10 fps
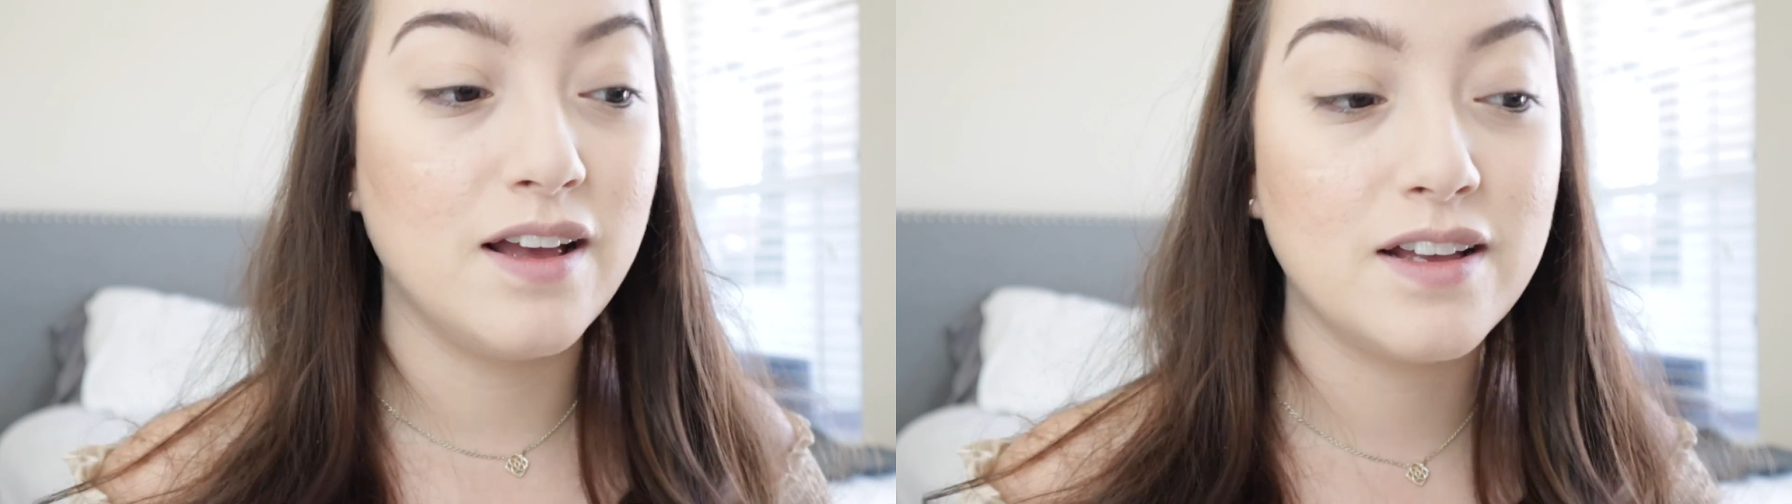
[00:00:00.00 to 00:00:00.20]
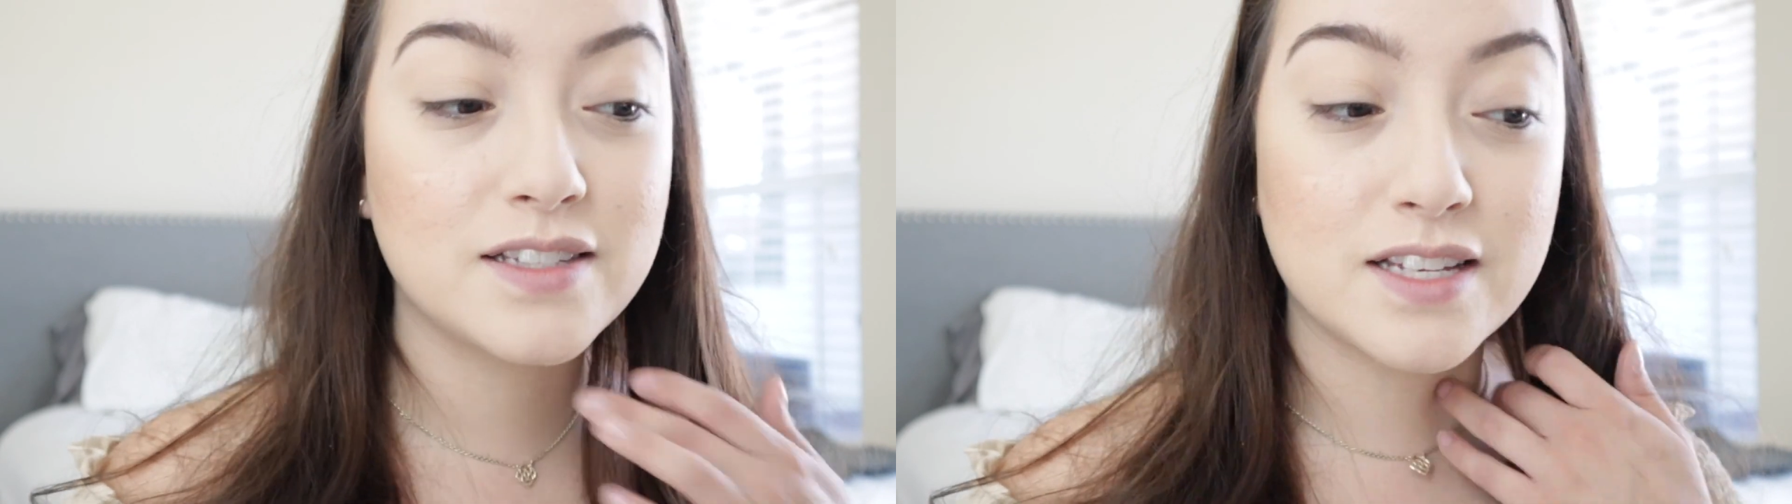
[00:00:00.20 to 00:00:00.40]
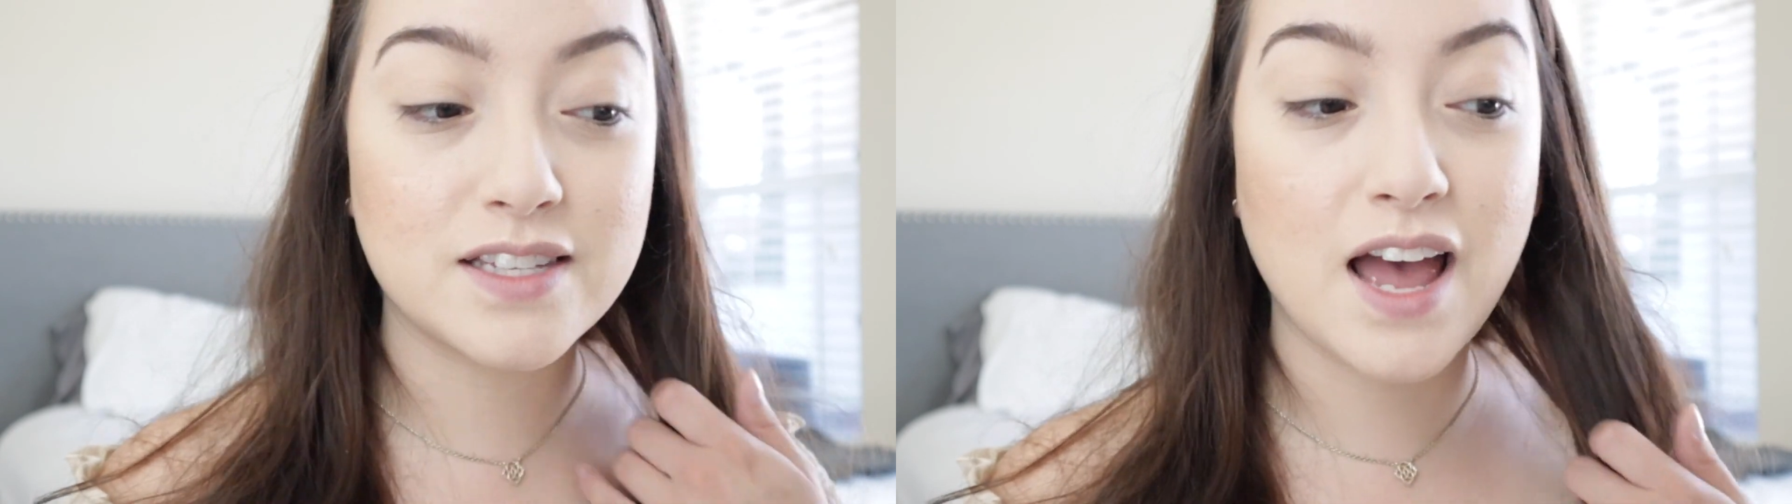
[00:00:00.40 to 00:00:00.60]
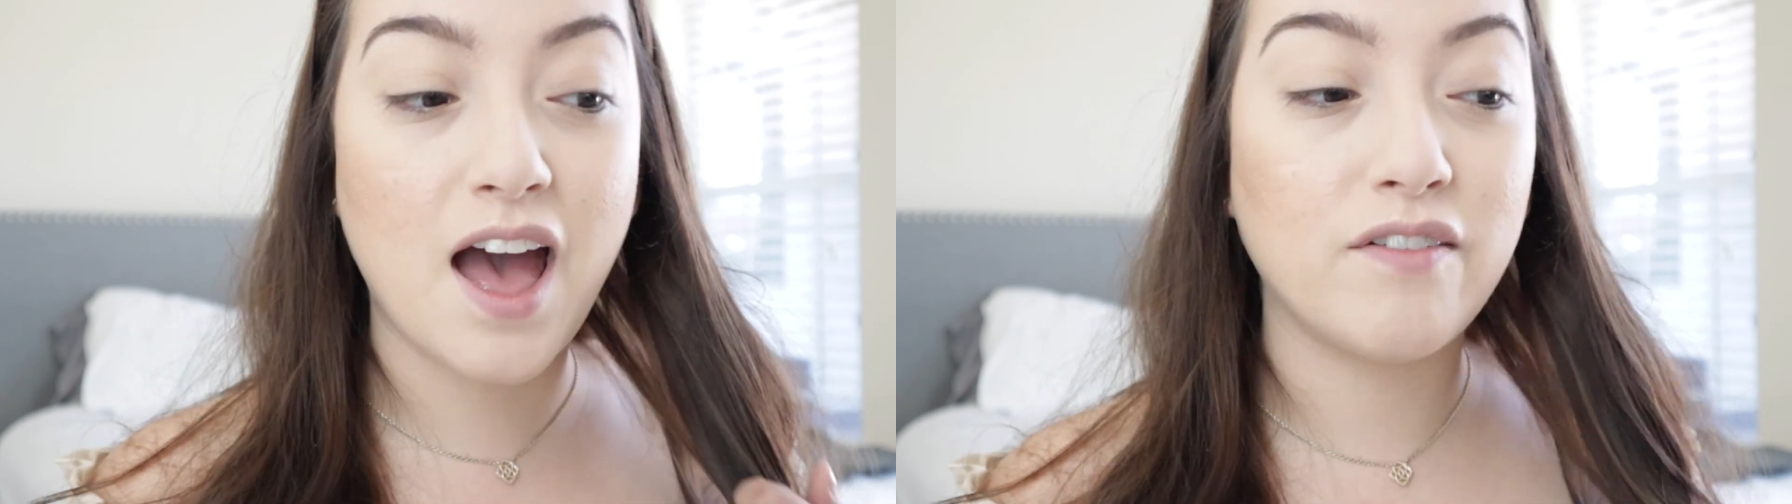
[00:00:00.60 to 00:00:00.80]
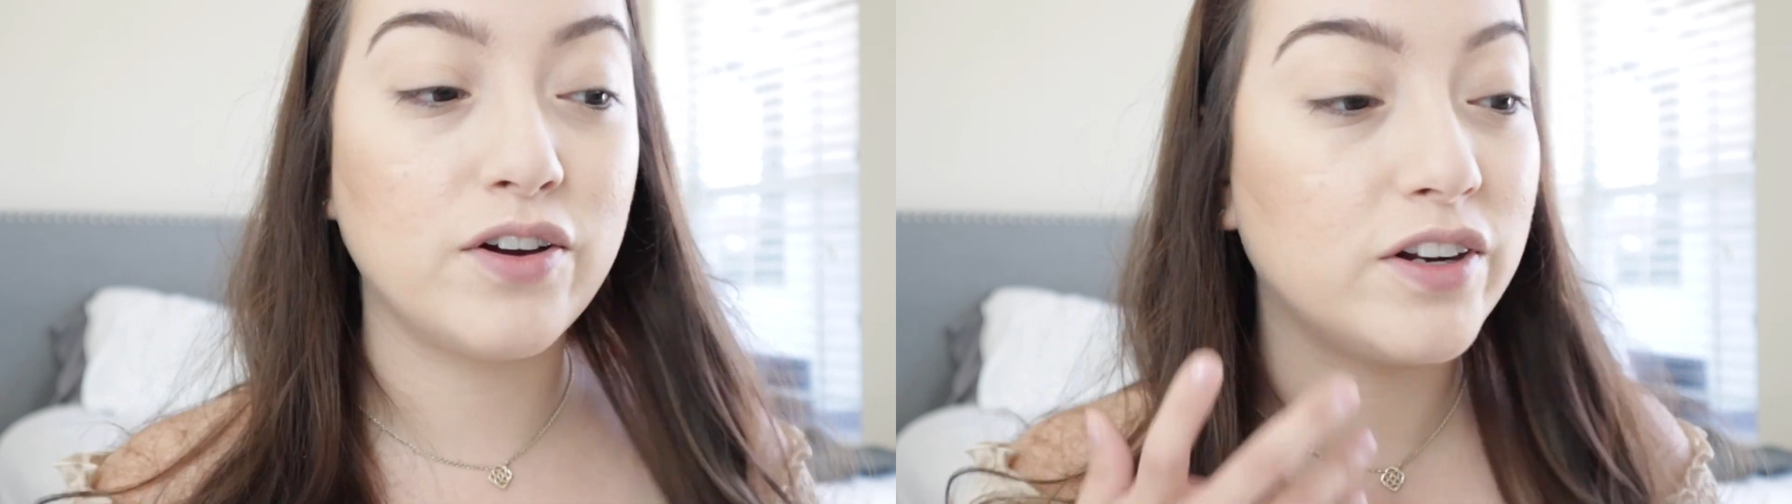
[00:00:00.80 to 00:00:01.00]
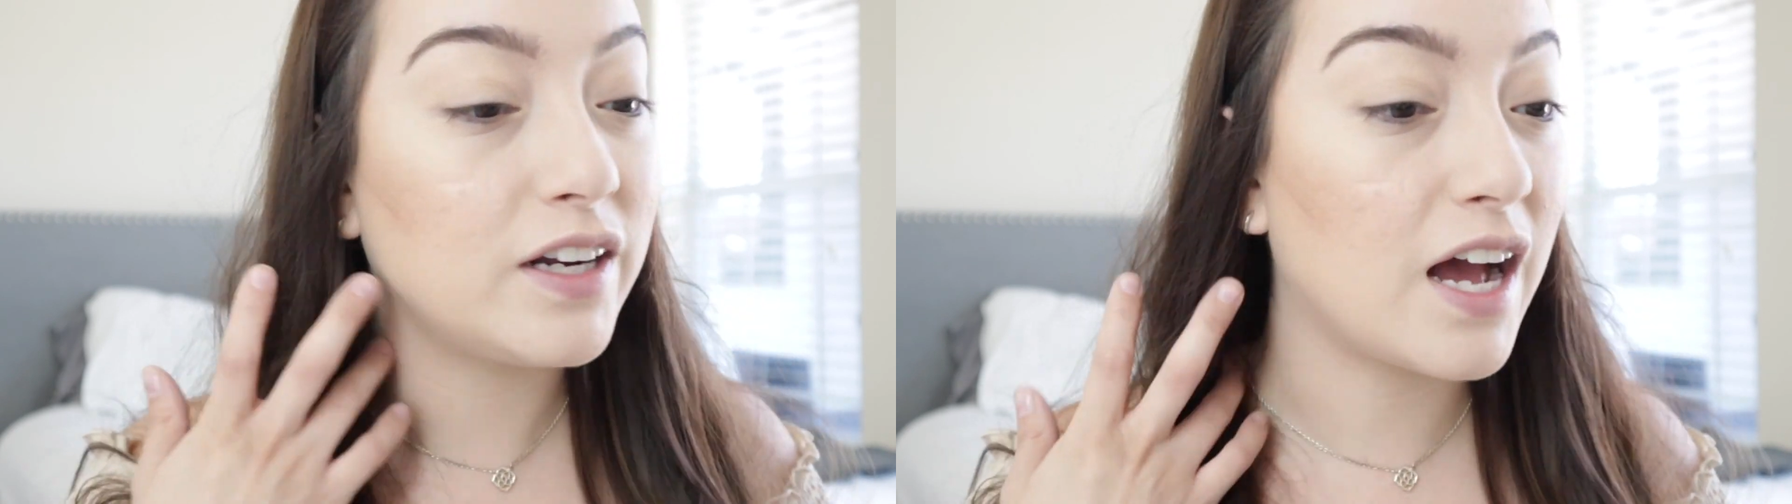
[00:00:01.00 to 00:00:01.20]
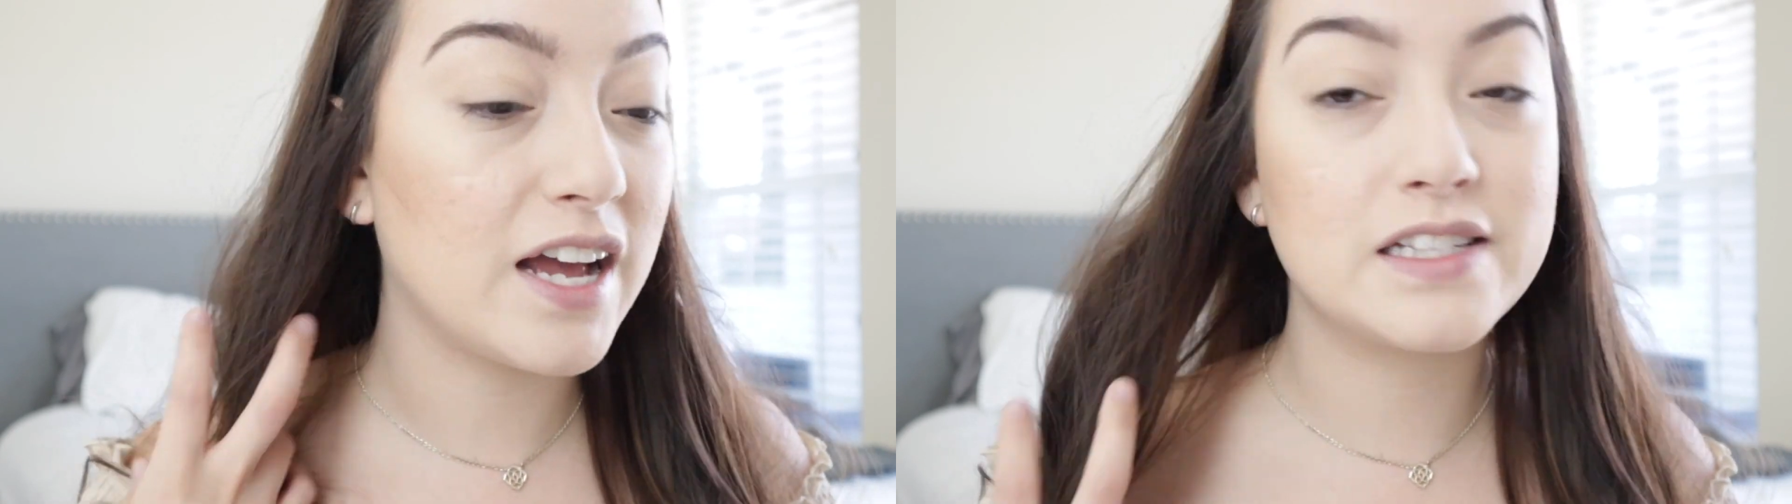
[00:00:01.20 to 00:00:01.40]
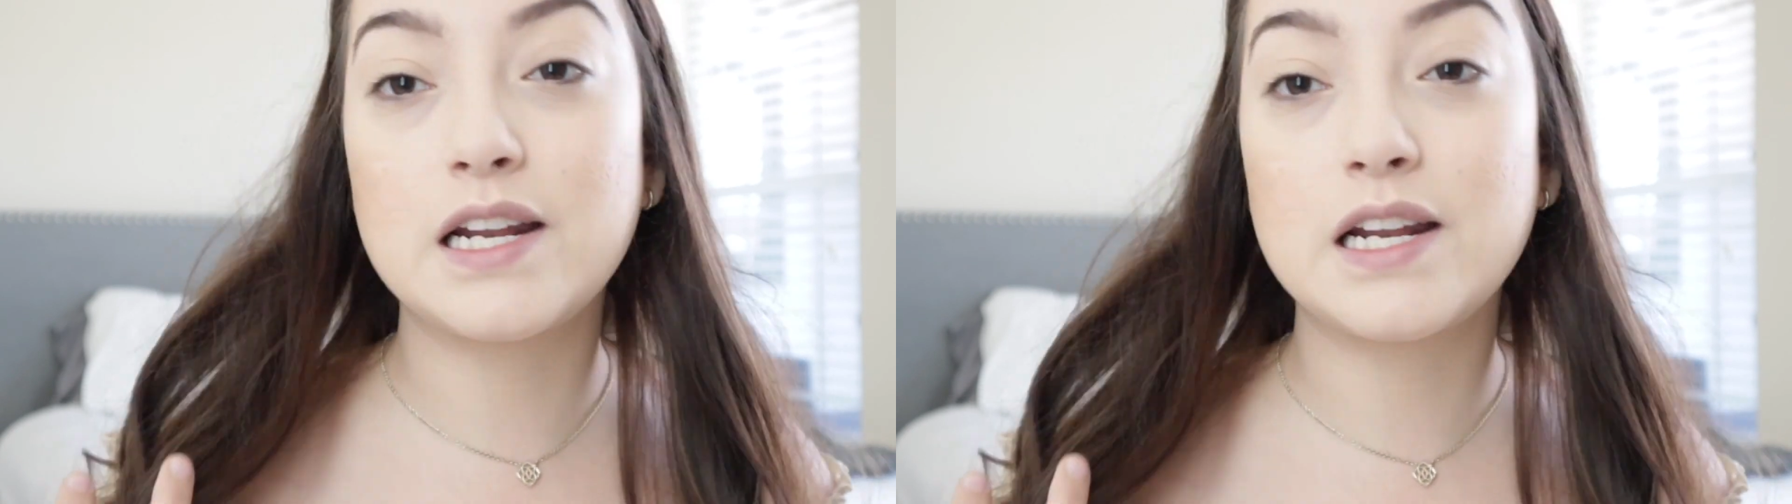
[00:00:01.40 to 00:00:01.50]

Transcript: since I have hooded eyes